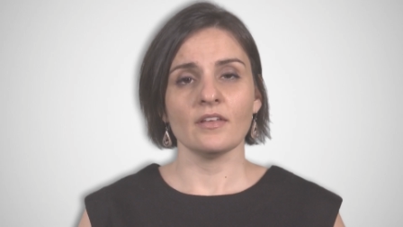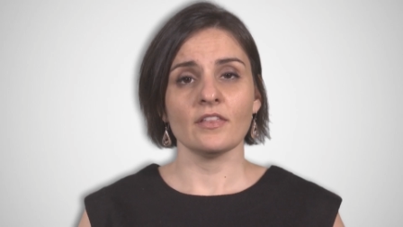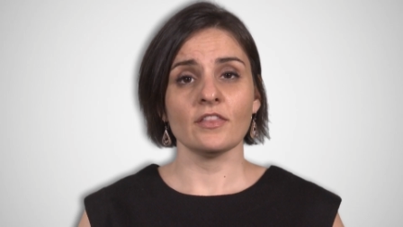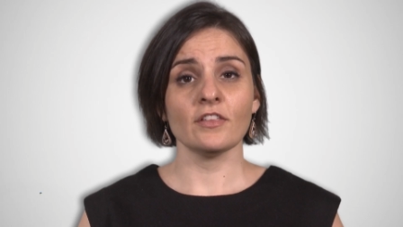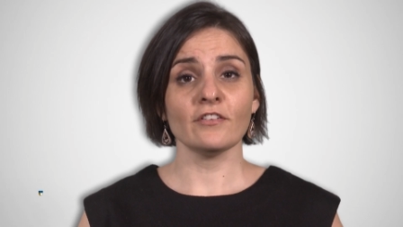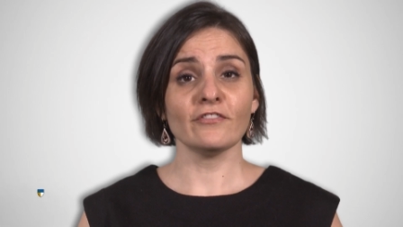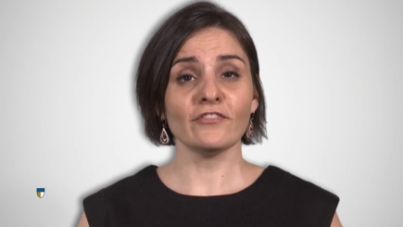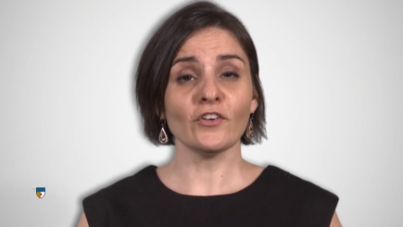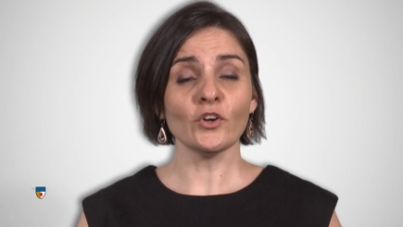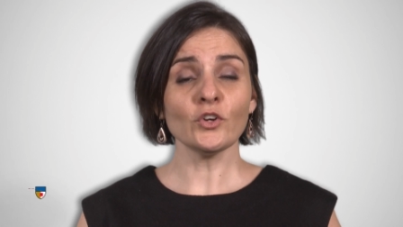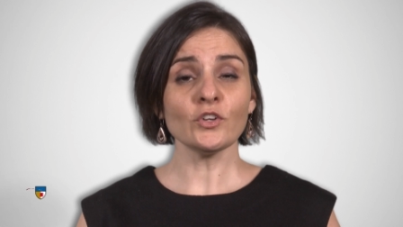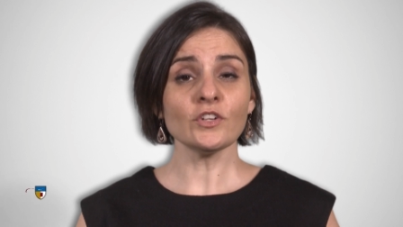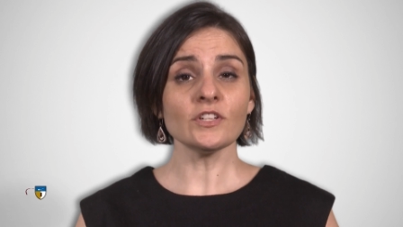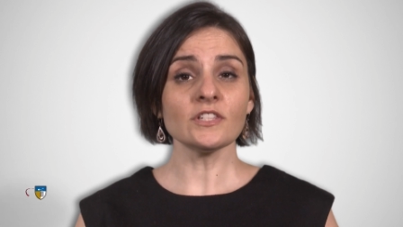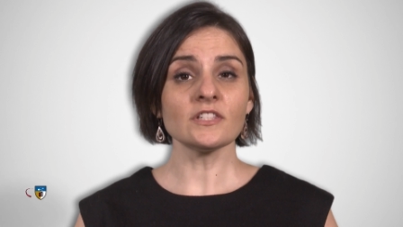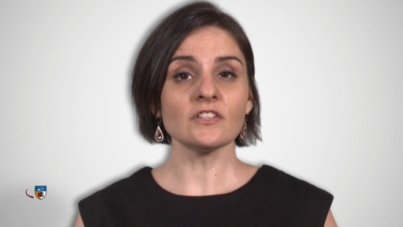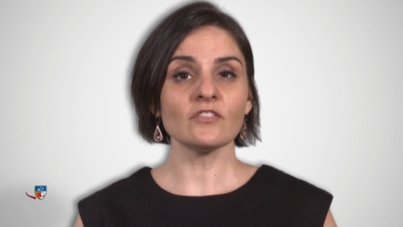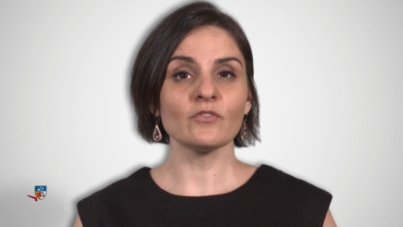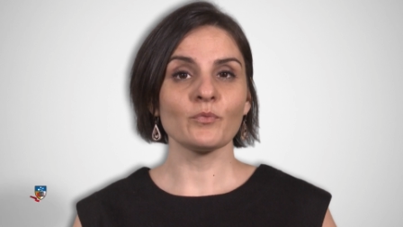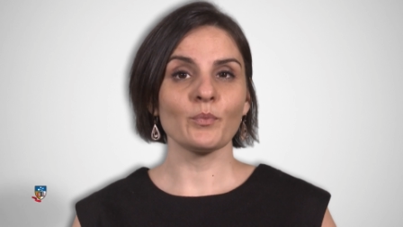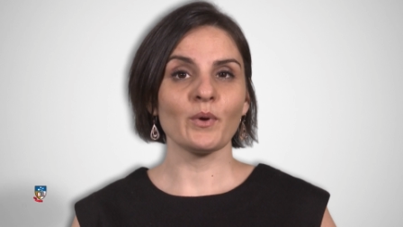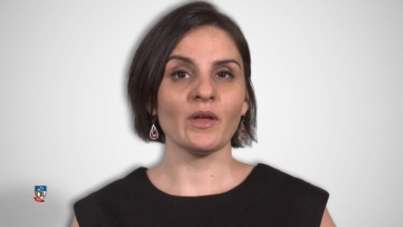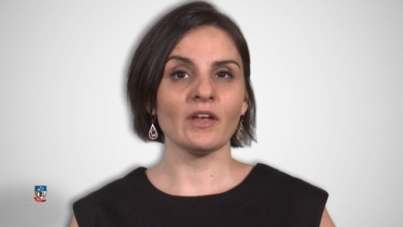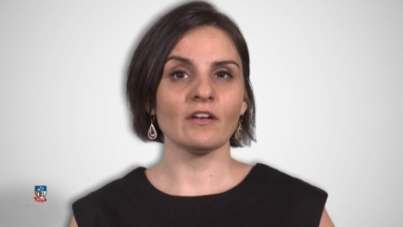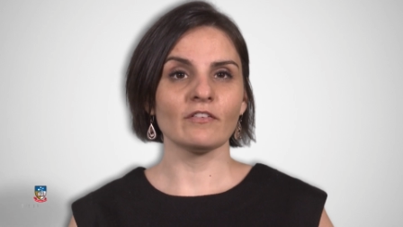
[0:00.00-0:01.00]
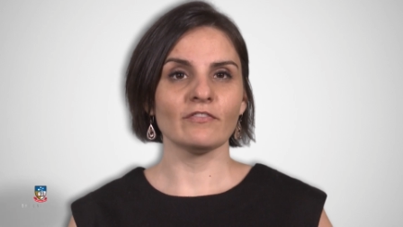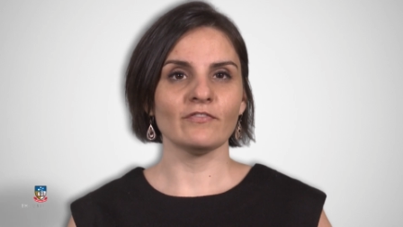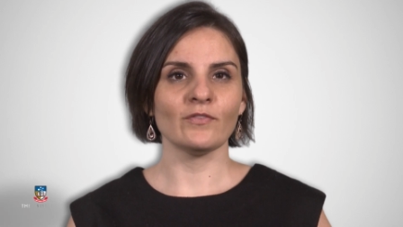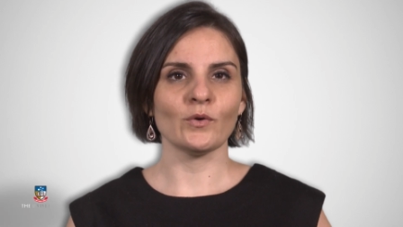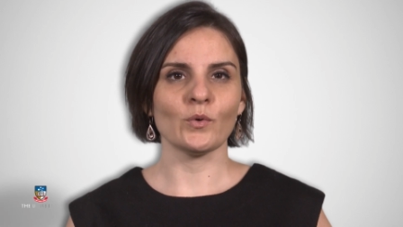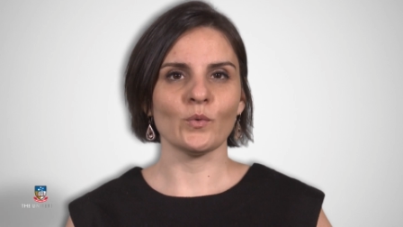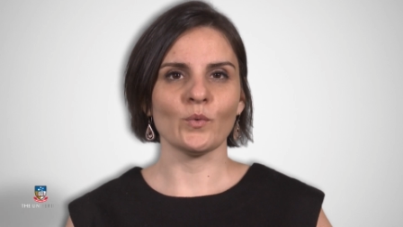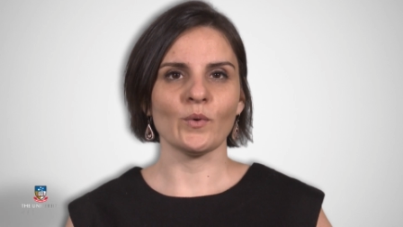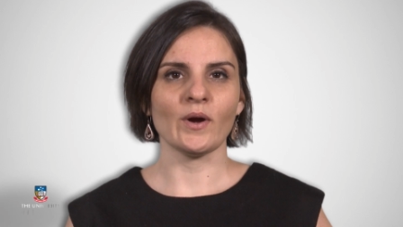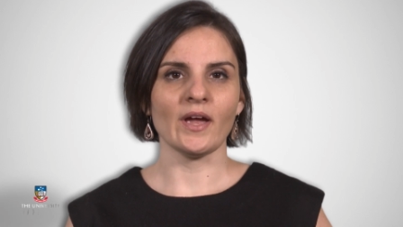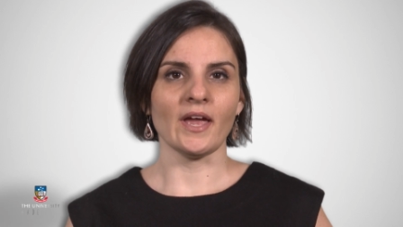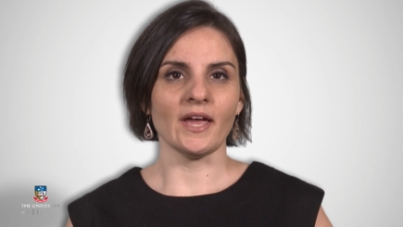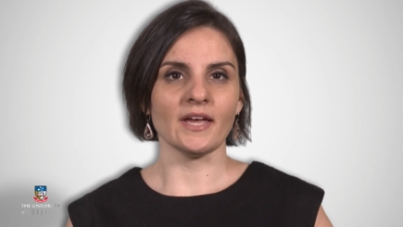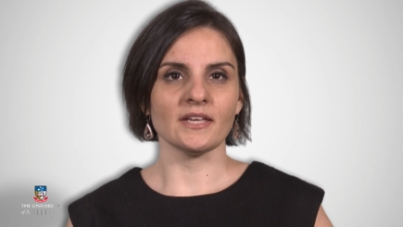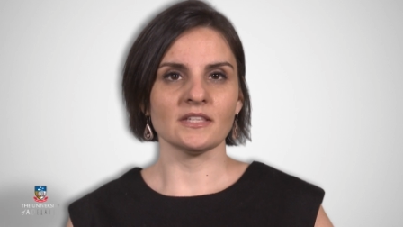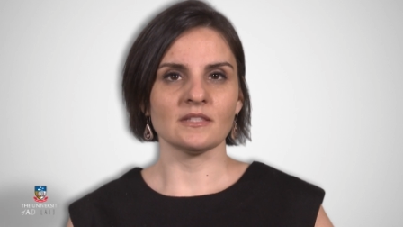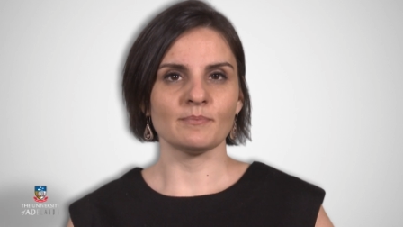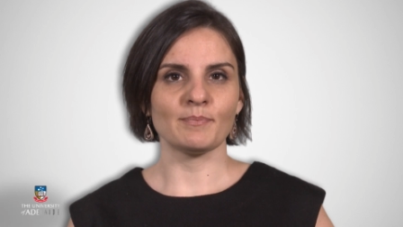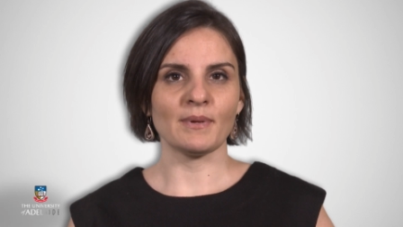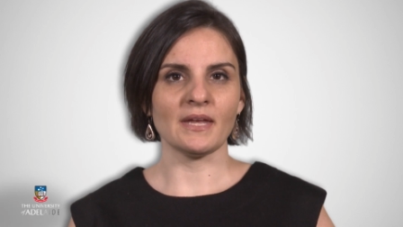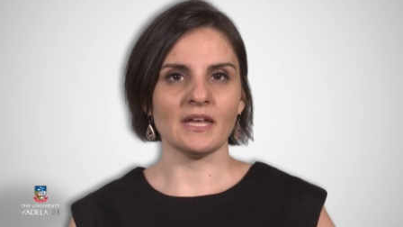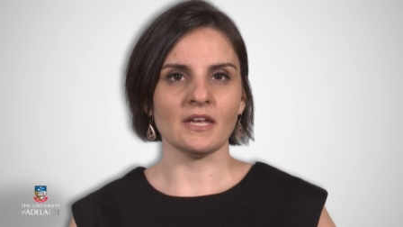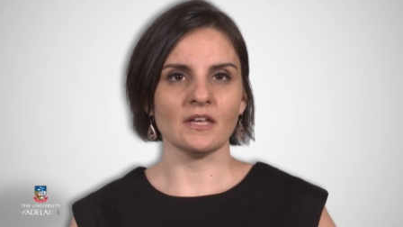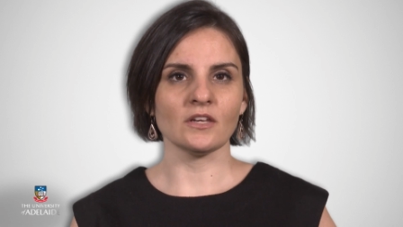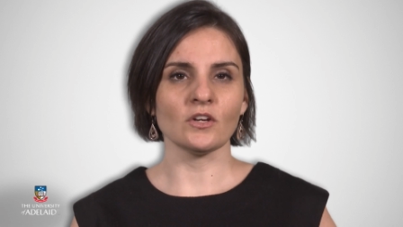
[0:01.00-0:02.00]
The focus of week four has
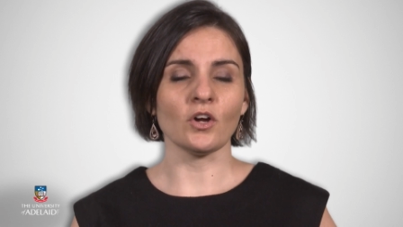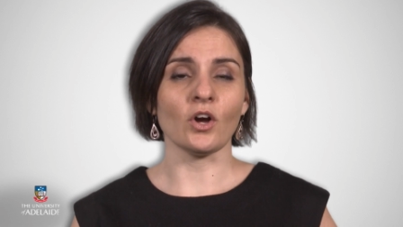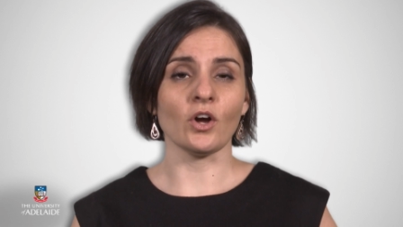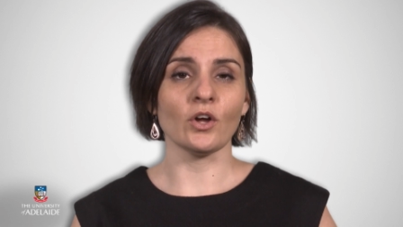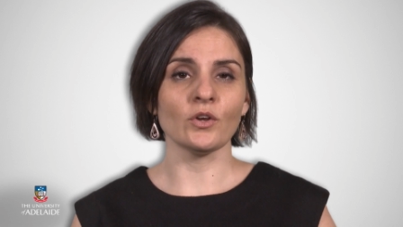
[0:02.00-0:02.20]
been